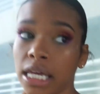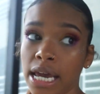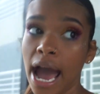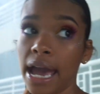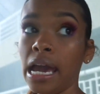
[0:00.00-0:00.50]
skinny
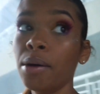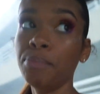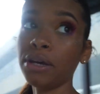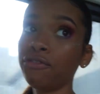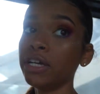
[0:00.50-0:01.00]
I am,
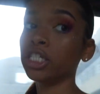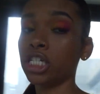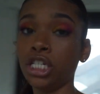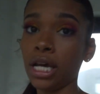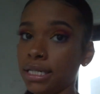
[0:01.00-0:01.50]
big feet
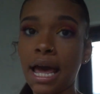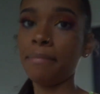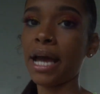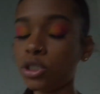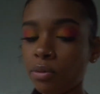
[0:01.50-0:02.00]
just does not
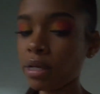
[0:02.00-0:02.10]
match with